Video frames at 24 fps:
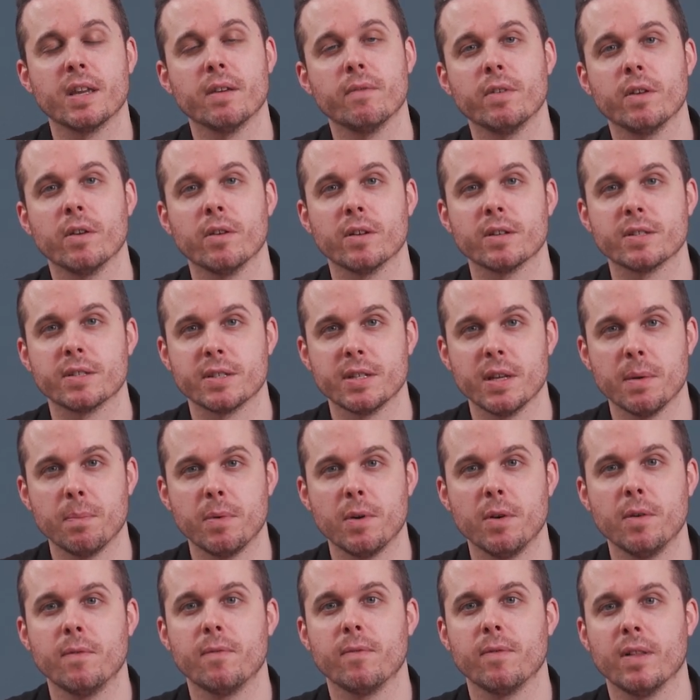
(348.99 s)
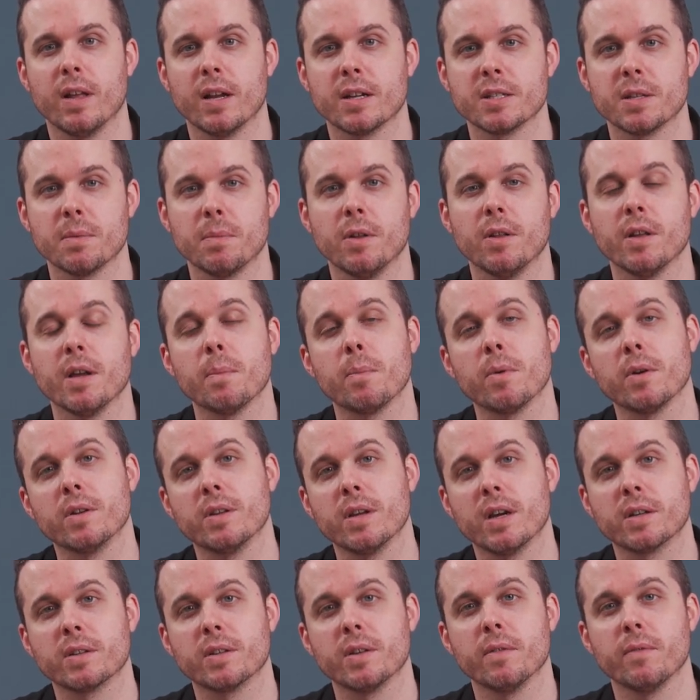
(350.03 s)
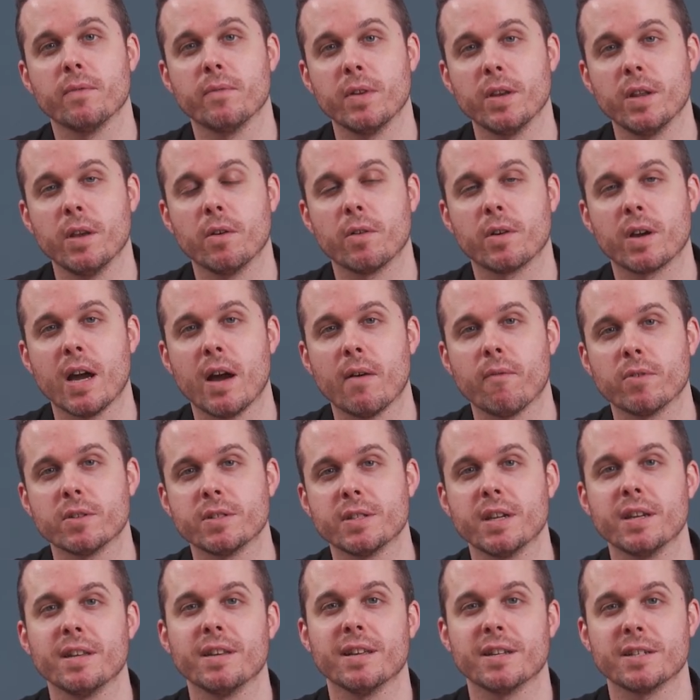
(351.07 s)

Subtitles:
giving you a simple, flexible, and productive video conferencing